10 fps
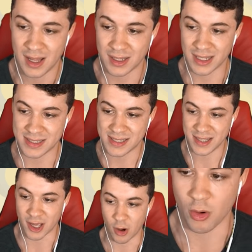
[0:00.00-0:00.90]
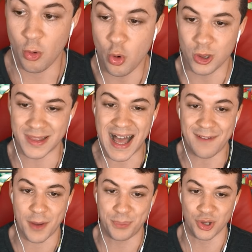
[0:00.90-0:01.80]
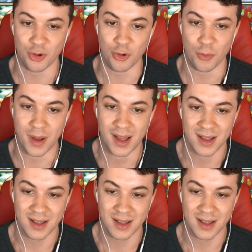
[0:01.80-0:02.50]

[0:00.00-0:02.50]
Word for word: Let's see though. Ooh, Lava Plume!